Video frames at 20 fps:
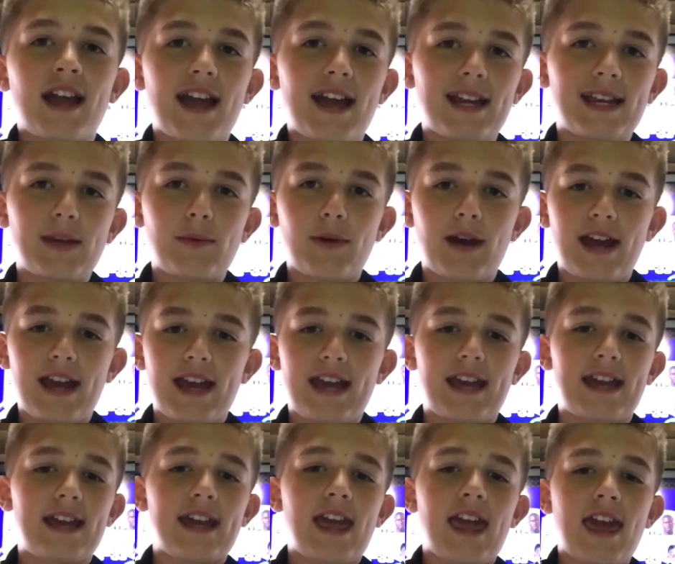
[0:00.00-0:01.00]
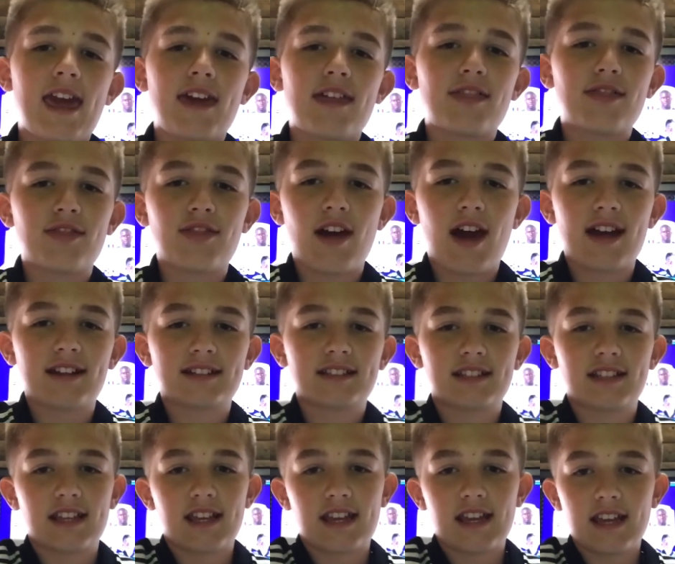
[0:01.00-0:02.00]
Anyway,
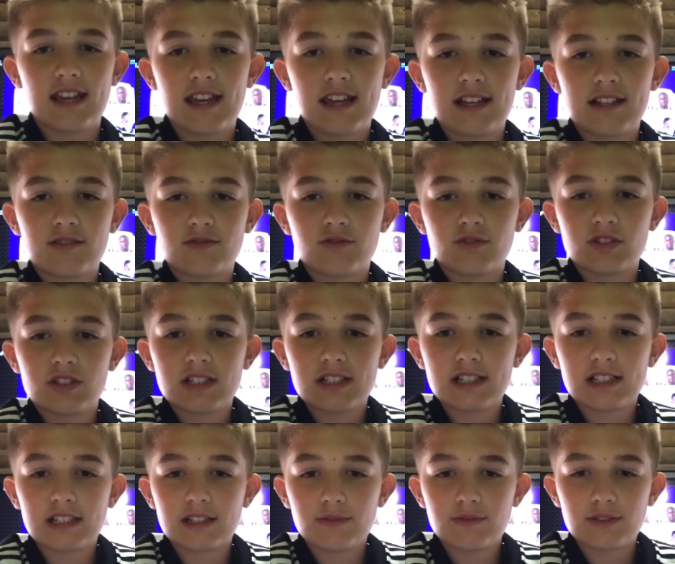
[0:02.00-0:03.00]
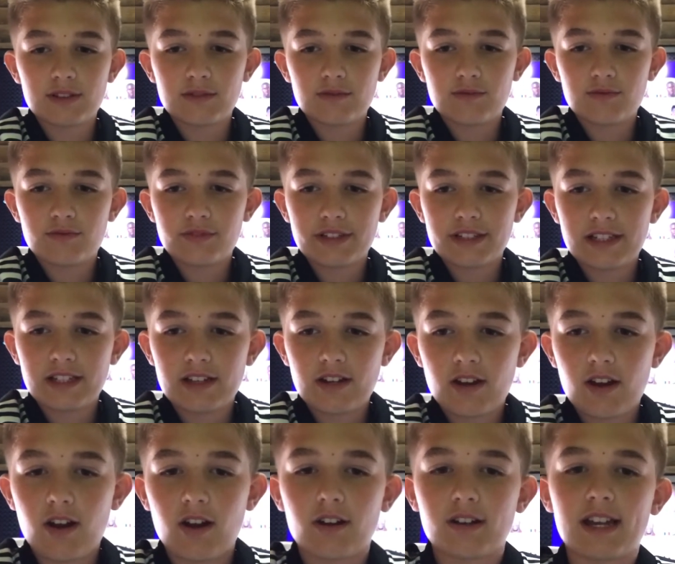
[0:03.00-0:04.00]
that's it really for the video.
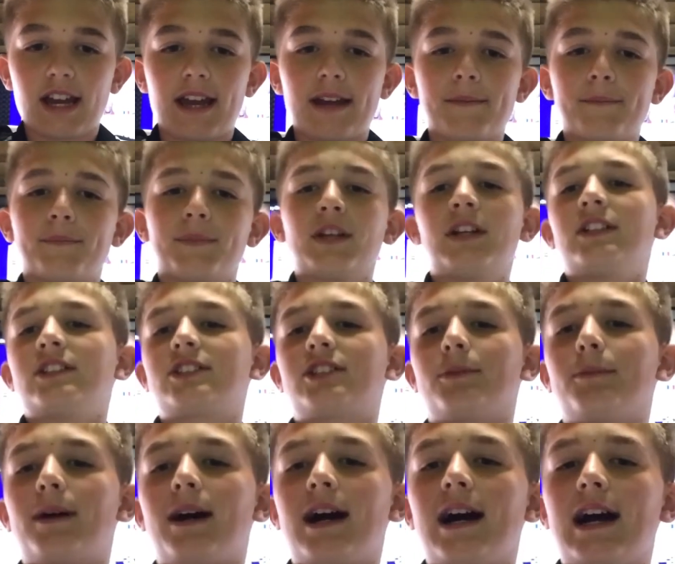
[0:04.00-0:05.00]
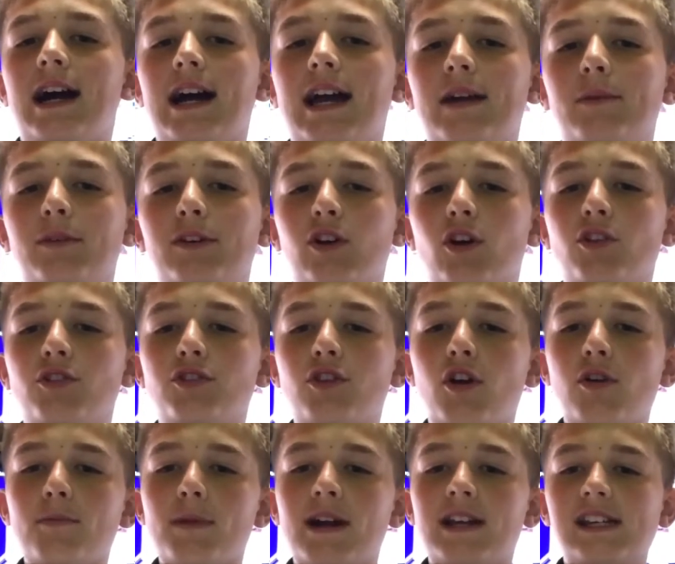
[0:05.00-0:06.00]
Oh, okay, so we got
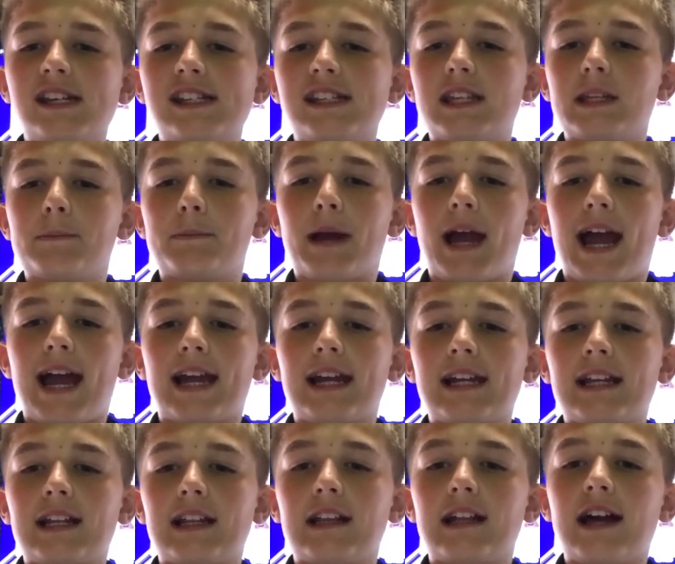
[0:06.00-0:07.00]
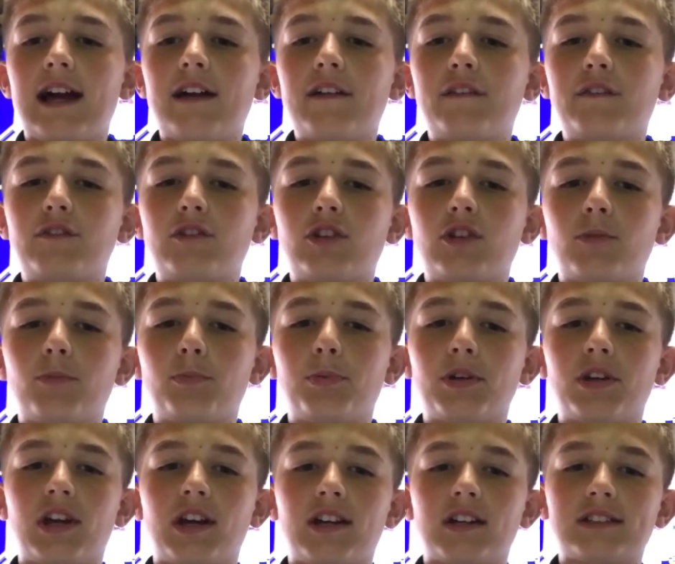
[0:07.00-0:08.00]
no money in the bank left,
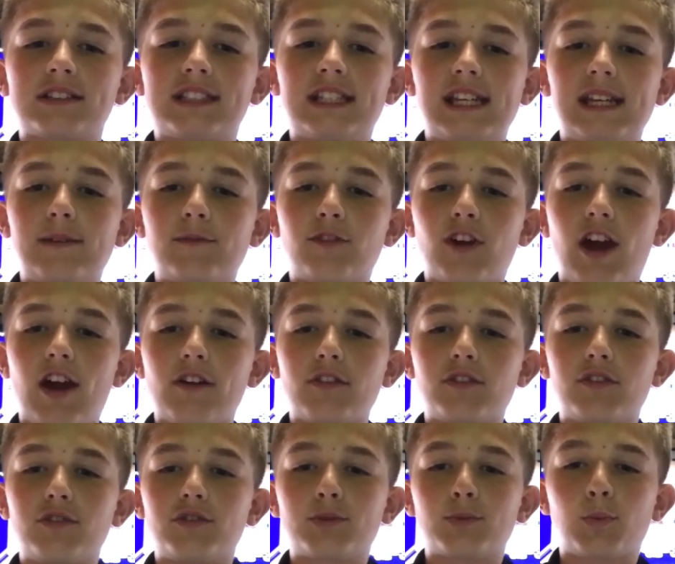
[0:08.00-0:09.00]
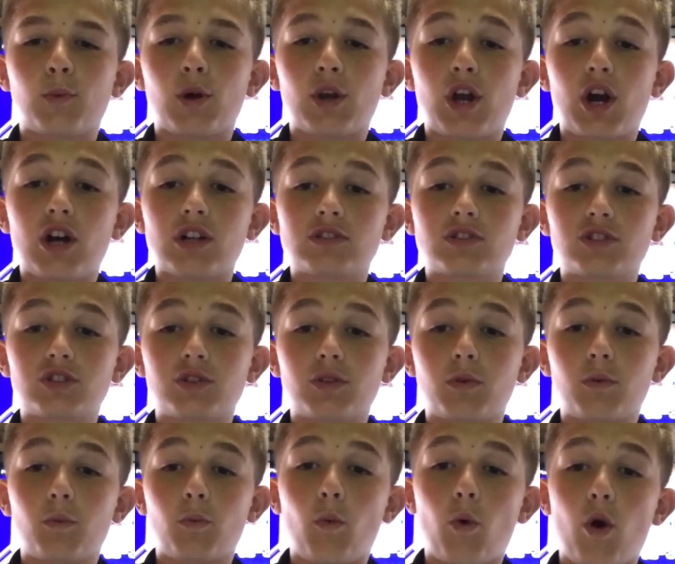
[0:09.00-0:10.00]
but our team value is
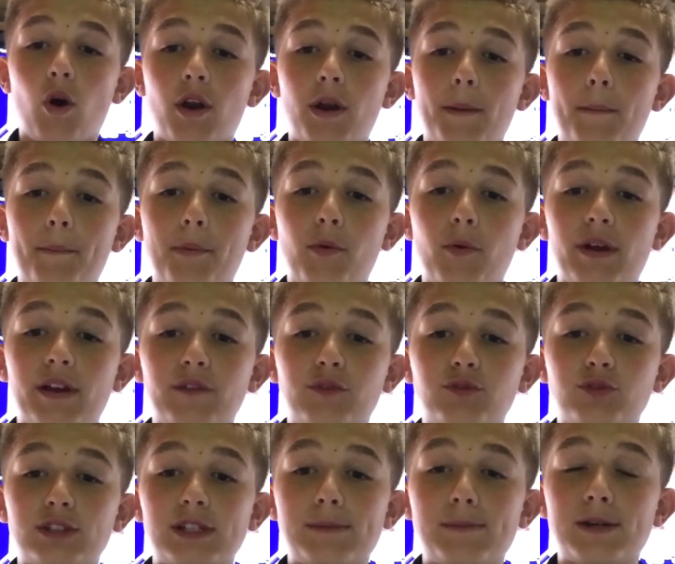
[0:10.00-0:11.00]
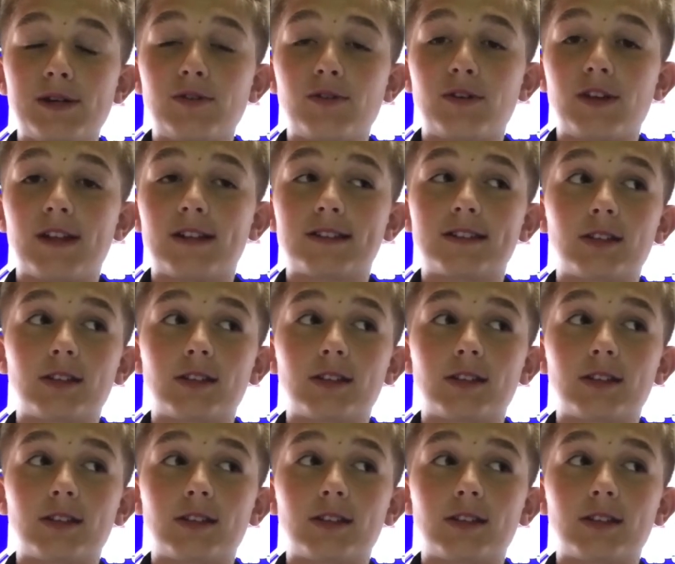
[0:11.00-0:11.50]
101.3 million.